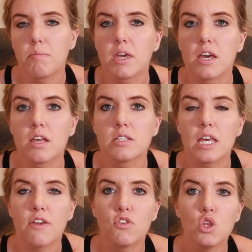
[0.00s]

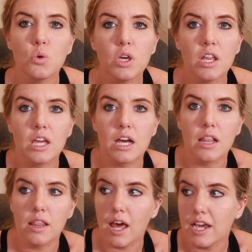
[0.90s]
Because if you can
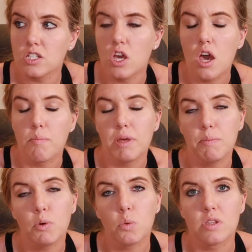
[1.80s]
collect
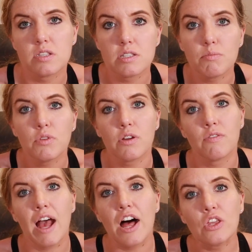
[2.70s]
people with similar
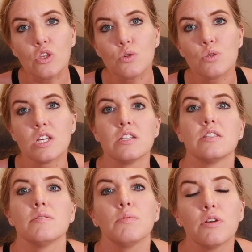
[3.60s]
values
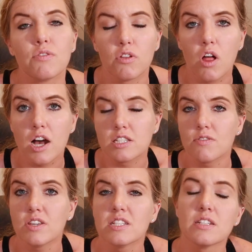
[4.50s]
and similar
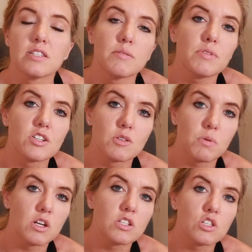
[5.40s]
philosophies and similar
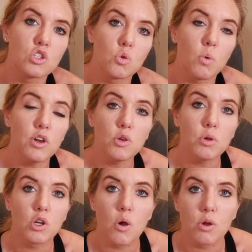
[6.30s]
experiences to what you
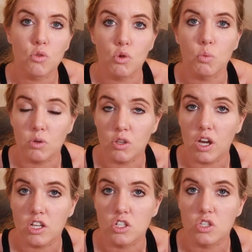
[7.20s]
are going through with
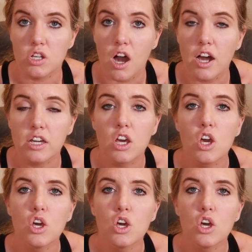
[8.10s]
your anxious dog,